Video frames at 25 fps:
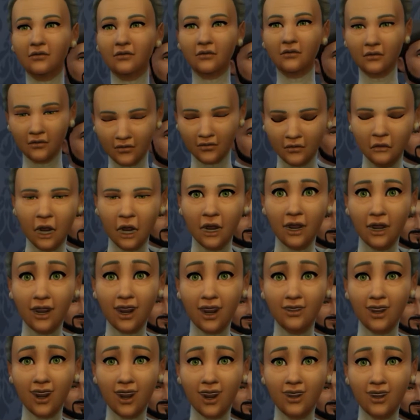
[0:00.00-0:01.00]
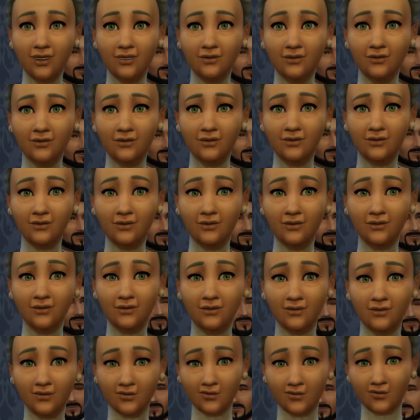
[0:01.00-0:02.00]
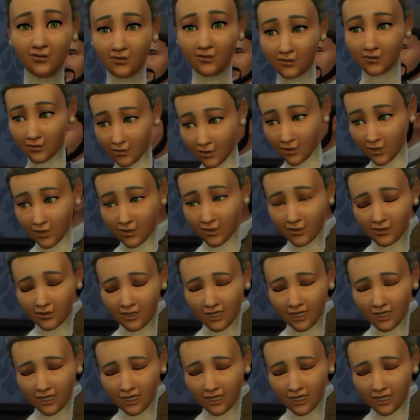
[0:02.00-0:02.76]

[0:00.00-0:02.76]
The Professor keeps it on his watch chain.